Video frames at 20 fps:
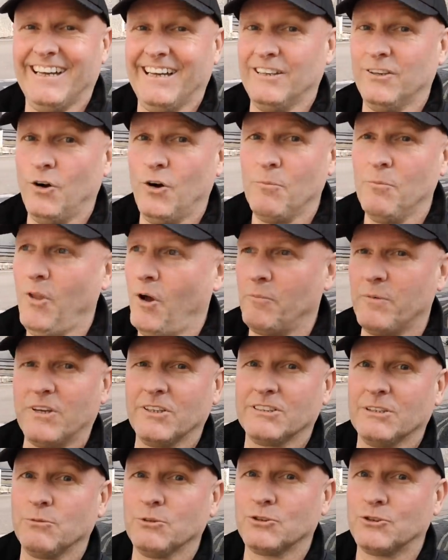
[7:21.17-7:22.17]
No, not
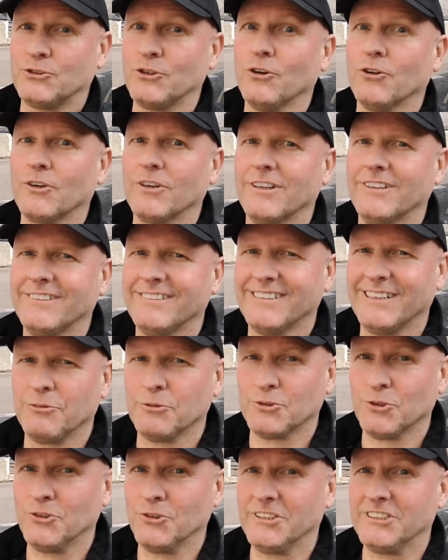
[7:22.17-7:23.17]
because I was drunk. I
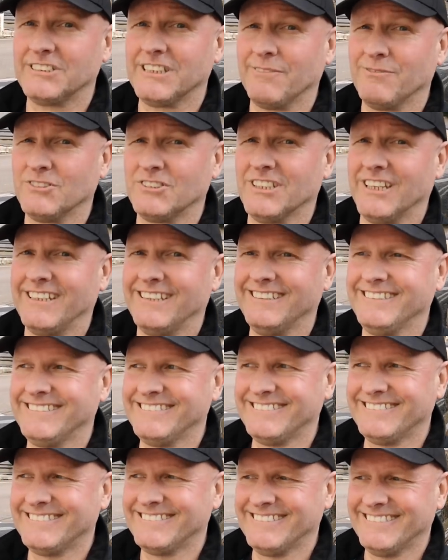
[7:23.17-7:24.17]
was only 17.
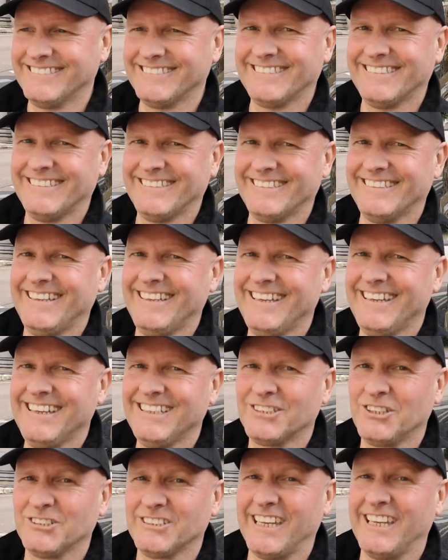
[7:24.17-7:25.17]

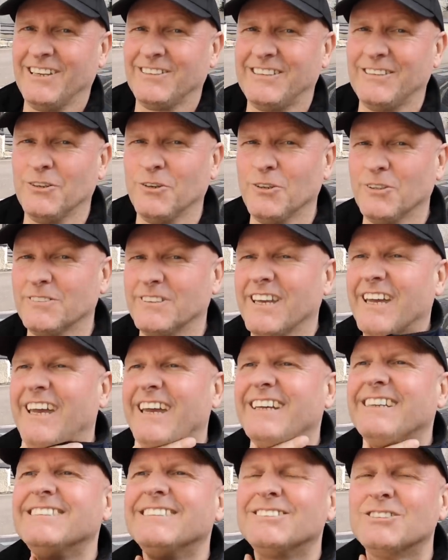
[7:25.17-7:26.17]
Because I had the old
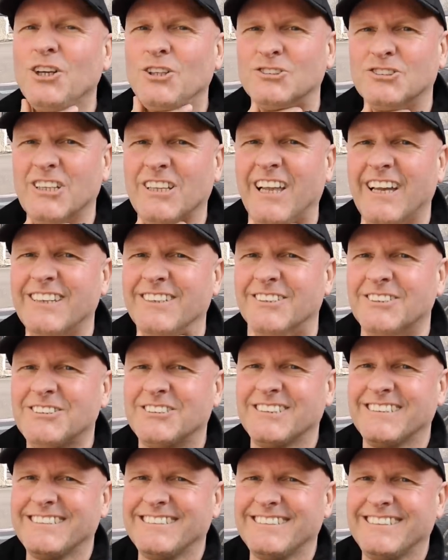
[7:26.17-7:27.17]

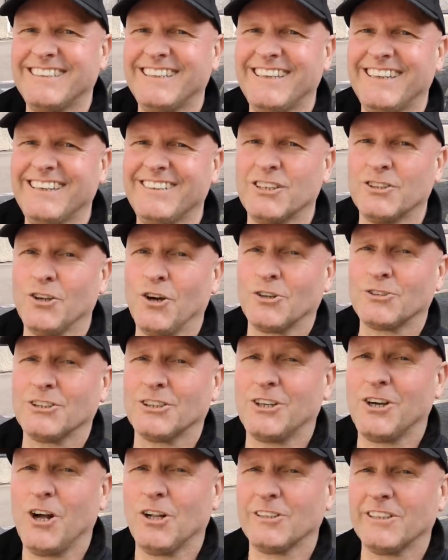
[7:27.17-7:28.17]
tonsillitis. The doctor
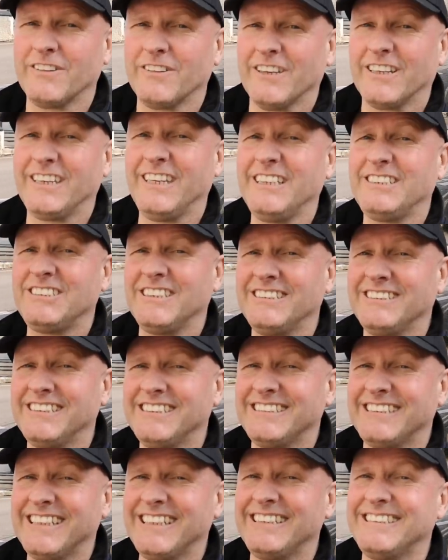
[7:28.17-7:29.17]
called it the kissing
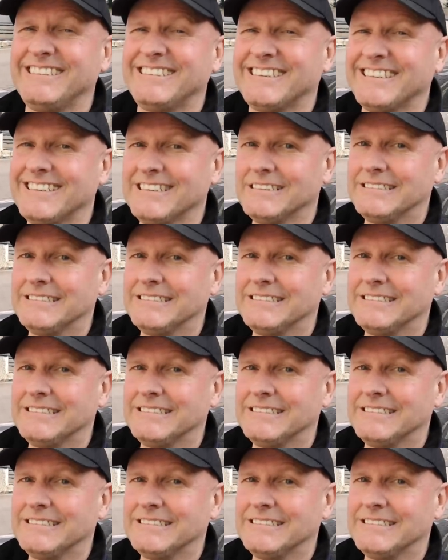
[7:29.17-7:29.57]
disease.